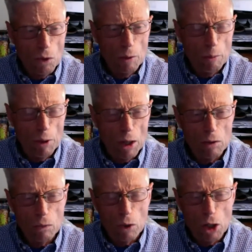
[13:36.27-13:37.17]

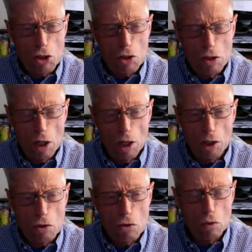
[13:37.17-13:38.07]
impact of rising
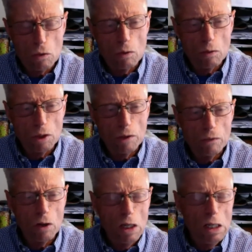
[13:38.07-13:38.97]
tides or
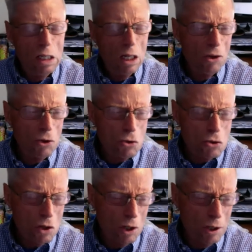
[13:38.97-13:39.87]
whatever. Others